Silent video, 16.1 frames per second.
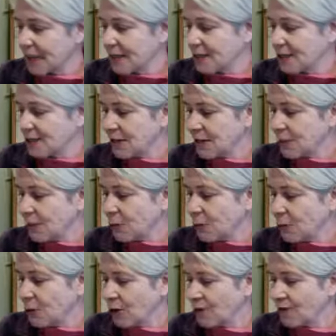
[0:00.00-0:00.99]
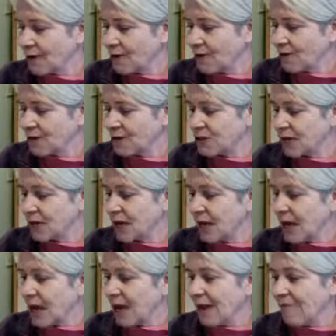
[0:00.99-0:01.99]
So let me know what your favorites are.
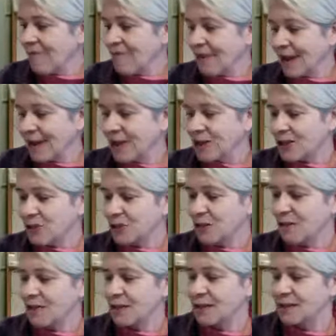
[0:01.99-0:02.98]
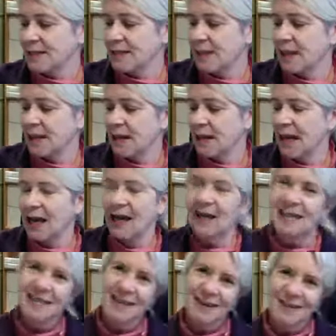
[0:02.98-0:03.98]
I finally got told of the sun. I got
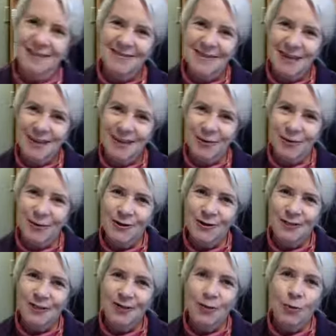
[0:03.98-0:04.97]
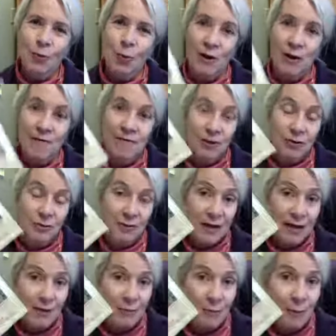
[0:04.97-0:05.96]
tired of Sun Gold. So one of you, I
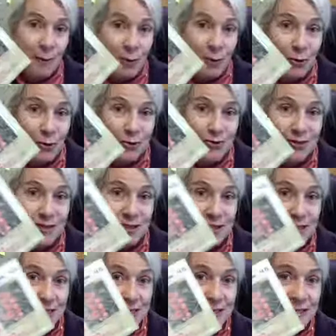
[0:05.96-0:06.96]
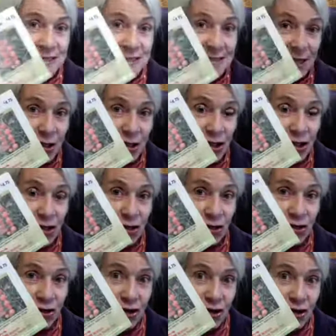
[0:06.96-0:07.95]
can't remember who, suggested Sun
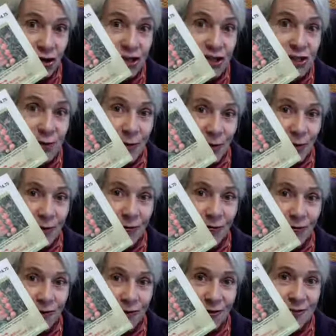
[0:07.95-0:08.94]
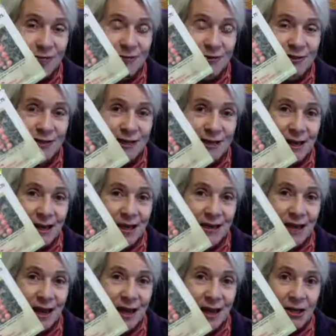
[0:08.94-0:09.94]
Sugar. So I ordered those
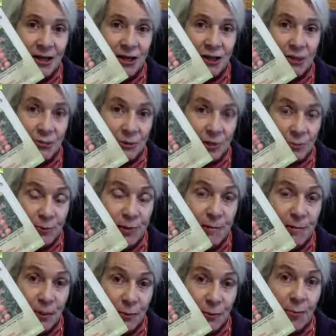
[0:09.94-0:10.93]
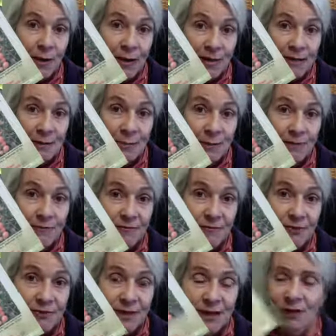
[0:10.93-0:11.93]
to be my replacement for
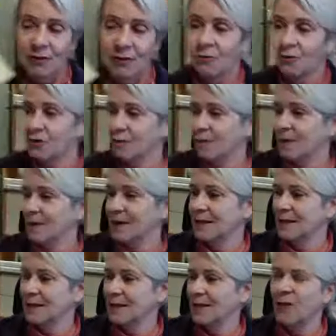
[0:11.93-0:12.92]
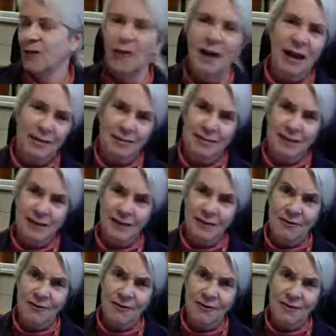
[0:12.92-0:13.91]
Sun Gold because although I love Sun
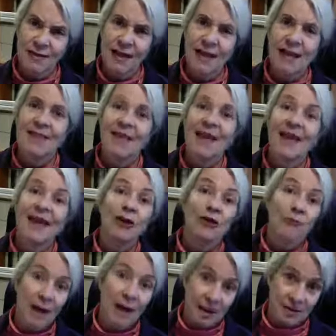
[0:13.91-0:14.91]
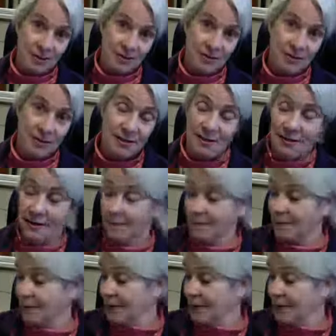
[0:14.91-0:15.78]
Gold, they get cracked all the time.